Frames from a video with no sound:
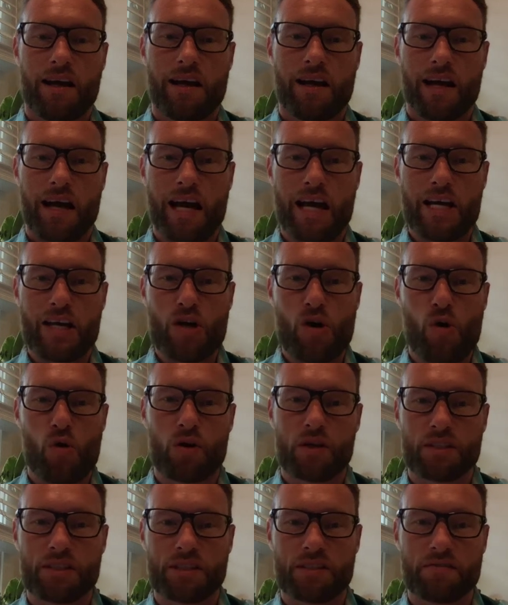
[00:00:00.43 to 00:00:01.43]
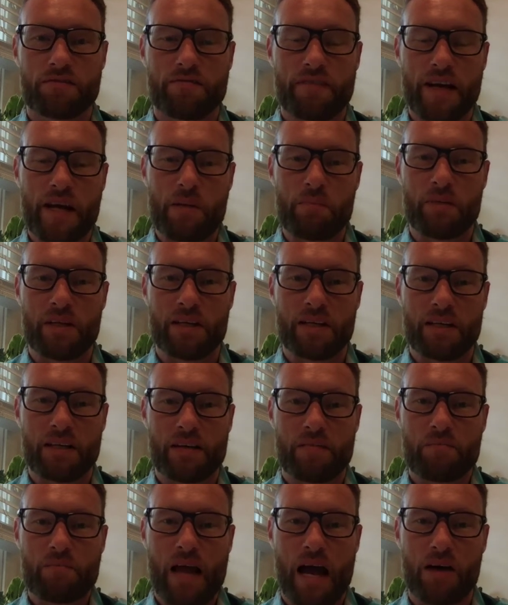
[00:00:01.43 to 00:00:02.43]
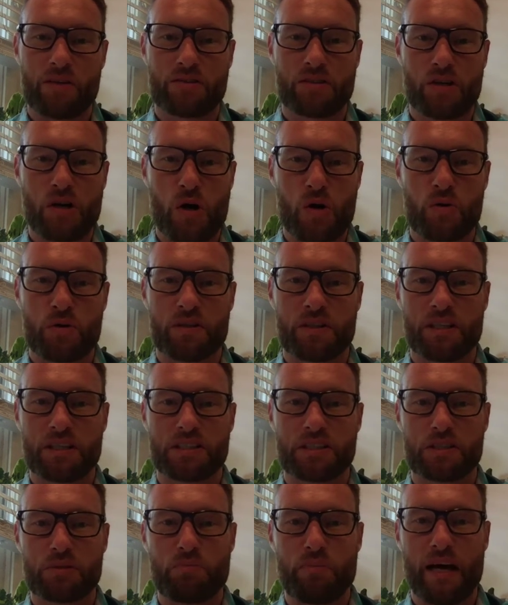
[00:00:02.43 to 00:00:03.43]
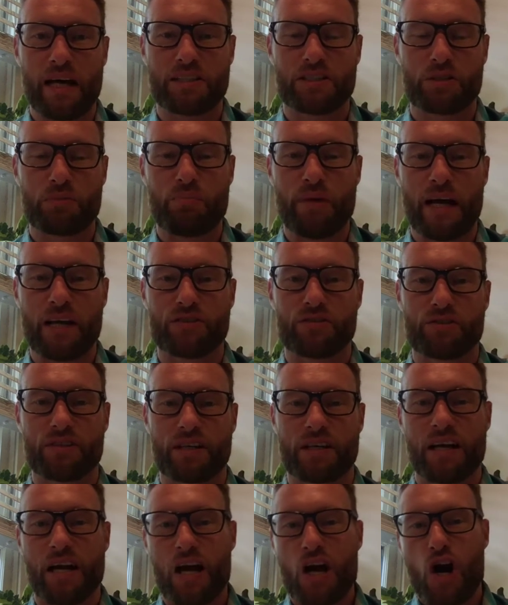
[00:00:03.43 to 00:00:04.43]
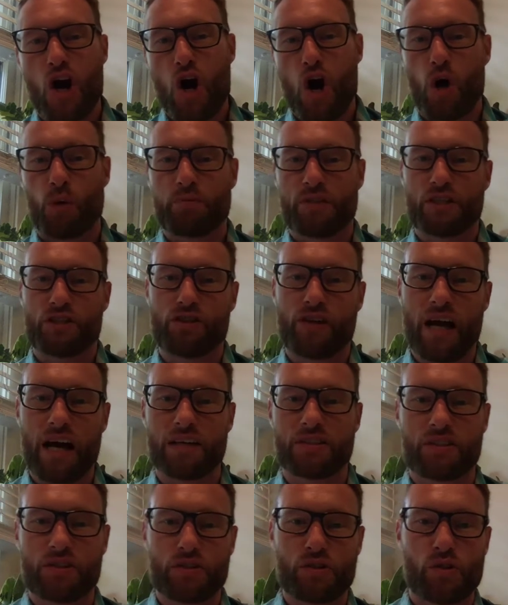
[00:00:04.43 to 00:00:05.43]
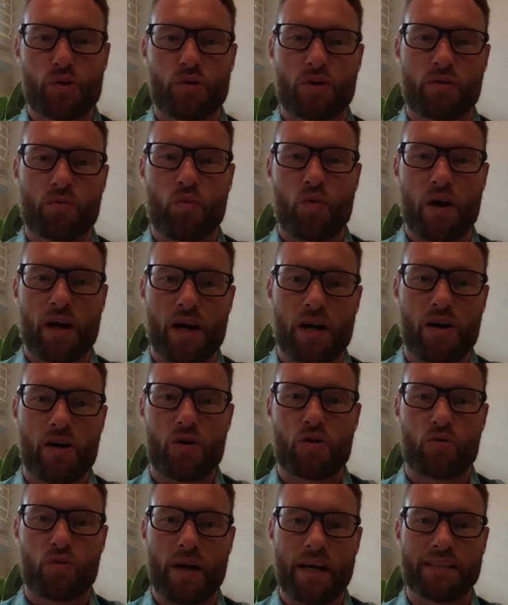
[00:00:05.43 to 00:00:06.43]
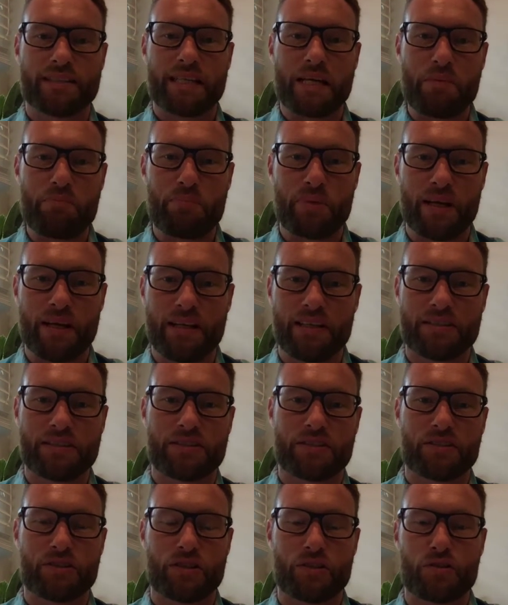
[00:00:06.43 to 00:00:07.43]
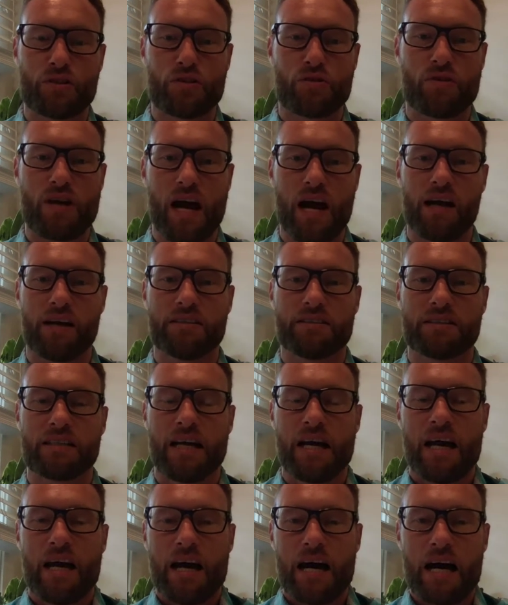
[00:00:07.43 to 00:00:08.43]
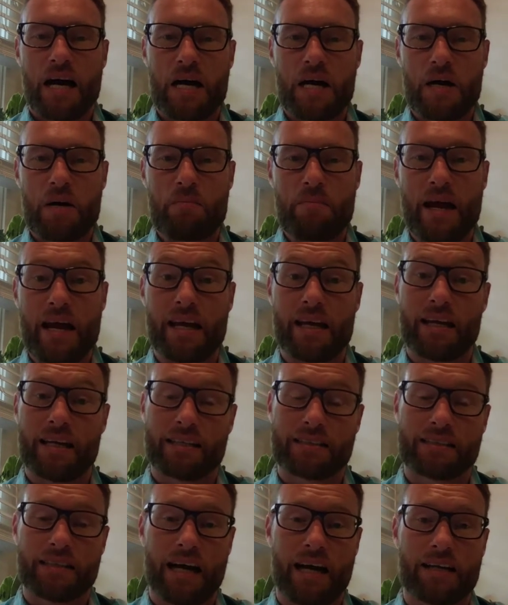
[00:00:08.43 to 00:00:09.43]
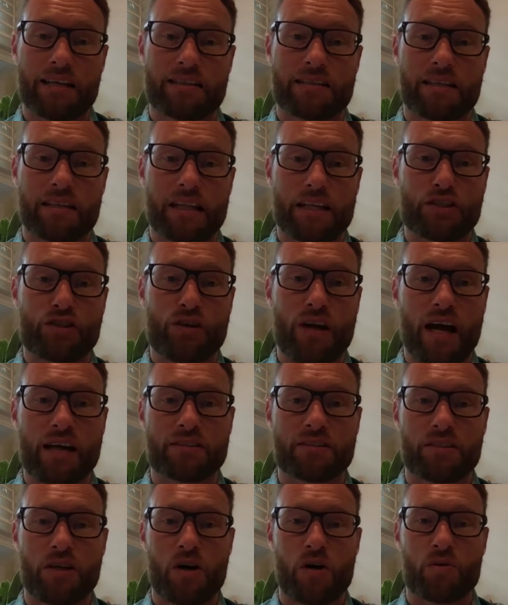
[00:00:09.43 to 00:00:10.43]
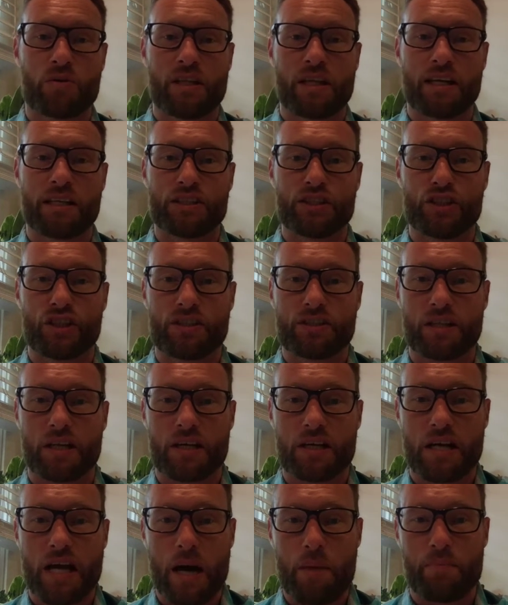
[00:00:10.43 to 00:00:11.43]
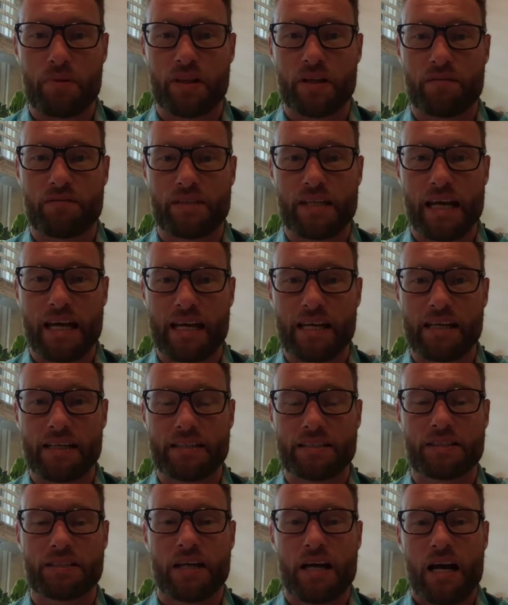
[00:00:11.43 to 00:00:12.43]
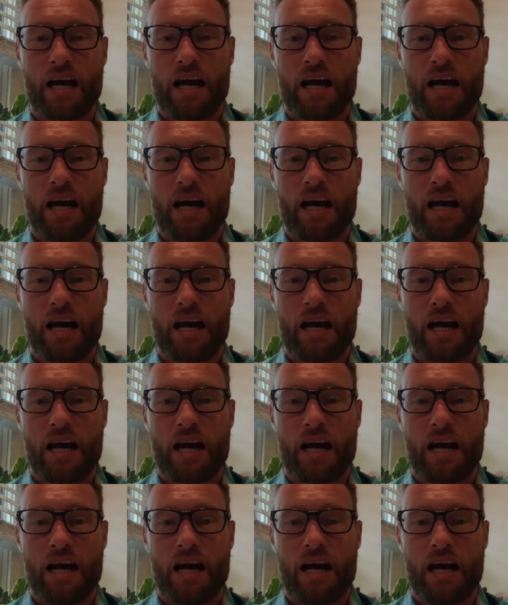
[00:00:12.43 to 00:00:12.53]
Hey, Origin family, how's it going? This is Pastor Patrick. Hope that you guys are doing well. Grace and peace to you guys. Hey, excited to let you guys know that in just a couple of days,